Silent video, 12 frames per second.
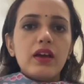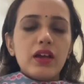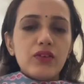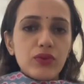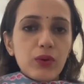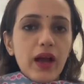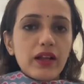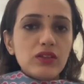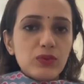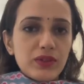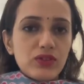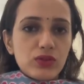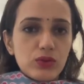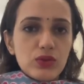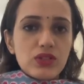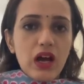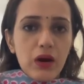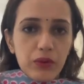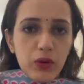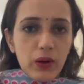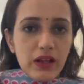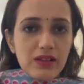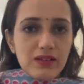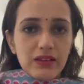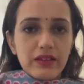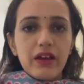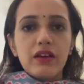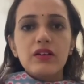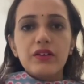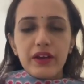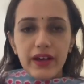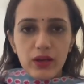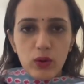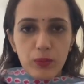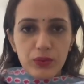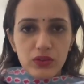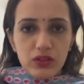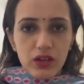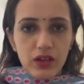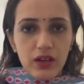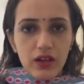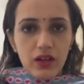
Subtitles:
If you can switch to shower oils, they're a great option.